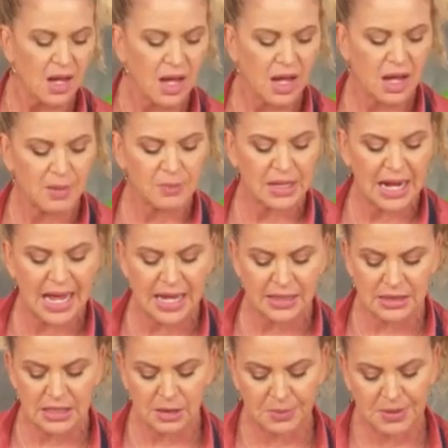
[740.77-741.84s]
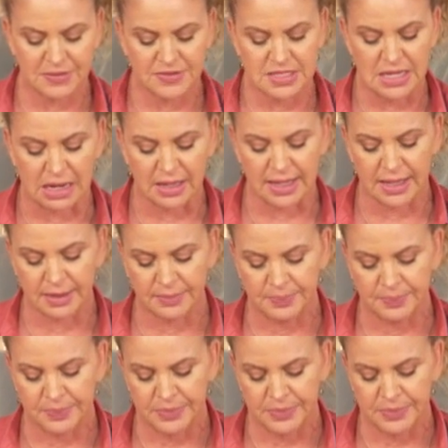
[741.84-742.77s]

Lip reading: I'm gonna add a little bit of sake.